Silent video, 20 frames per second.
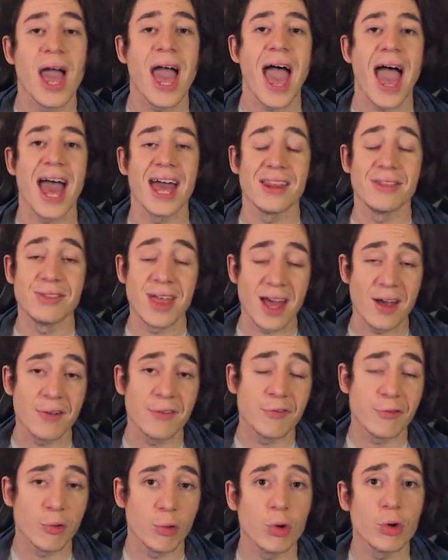And
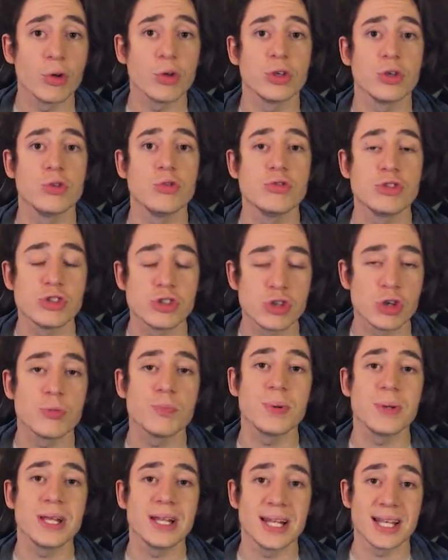therefore, you should
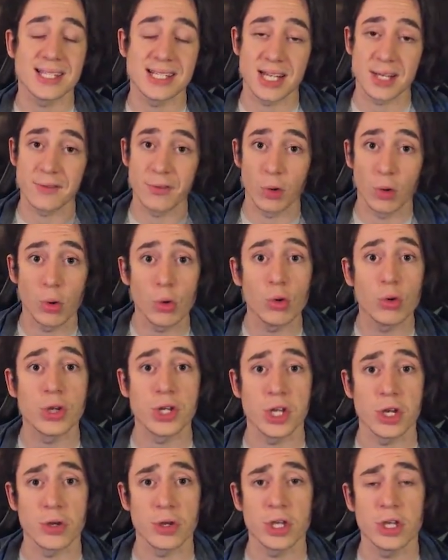be listening for
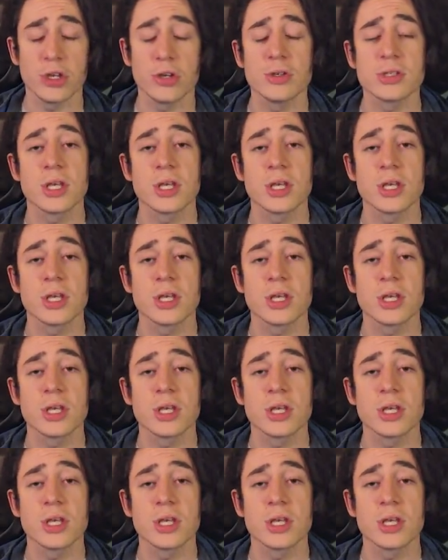audio cues.